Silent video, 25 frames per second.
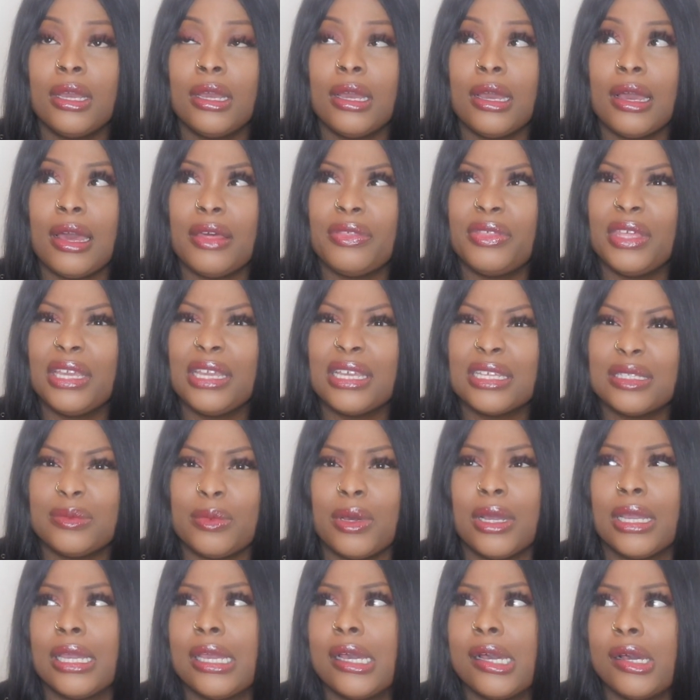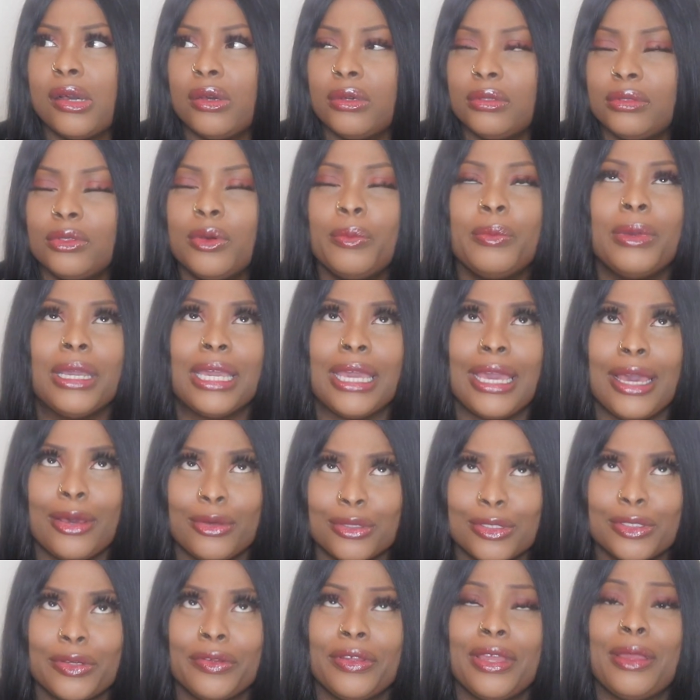I think it's Markel, not Mikkel,
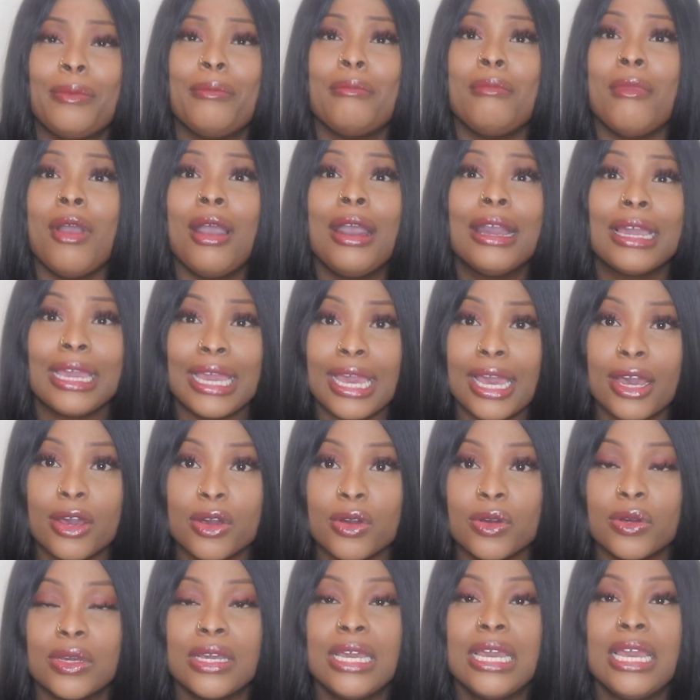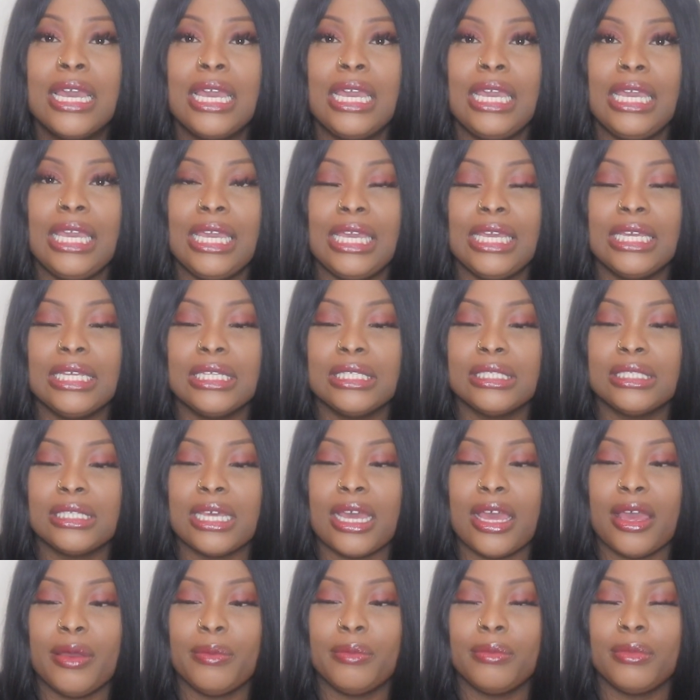sorry, Markel is
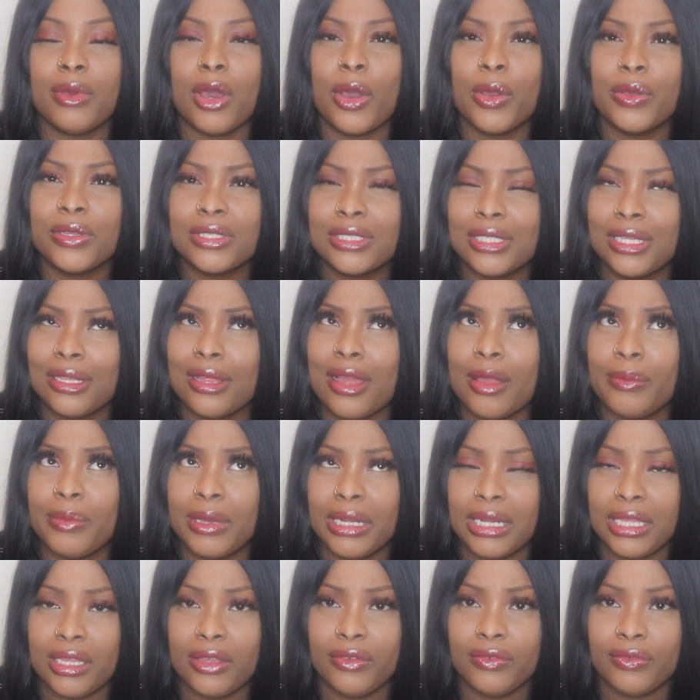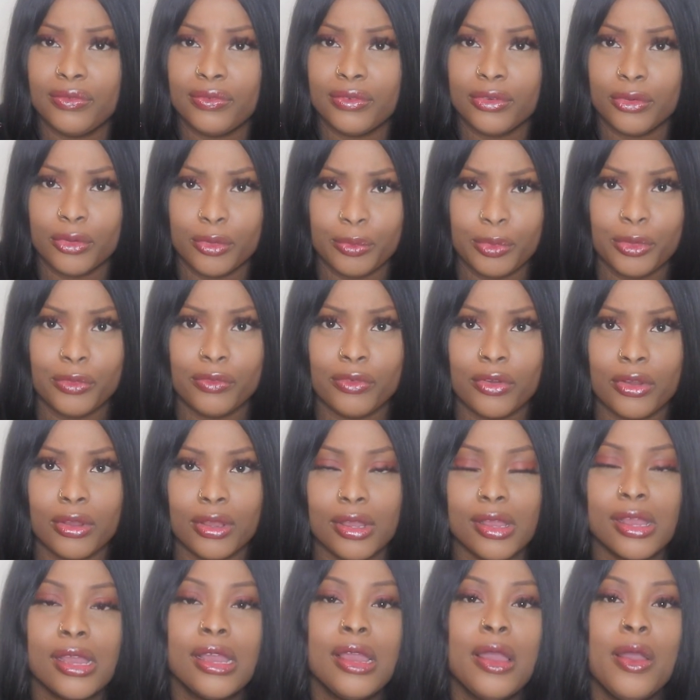hosting, I believe. Could be
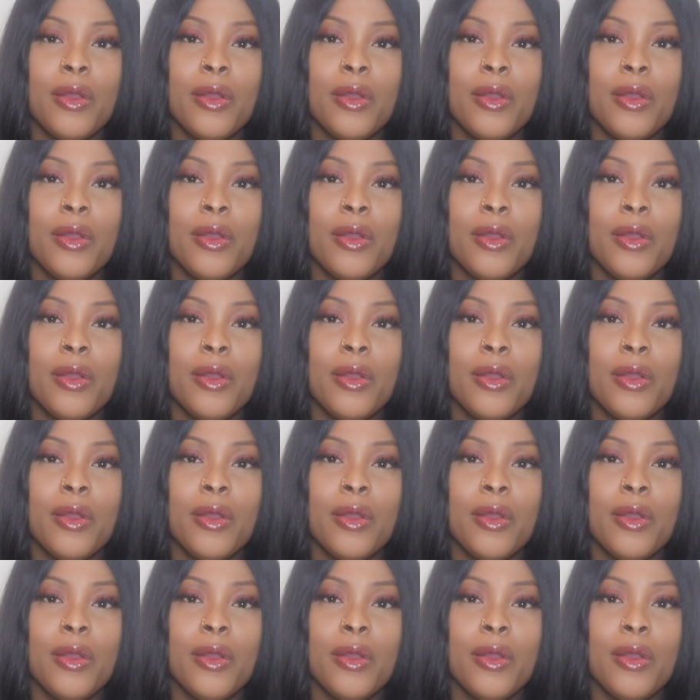wrong.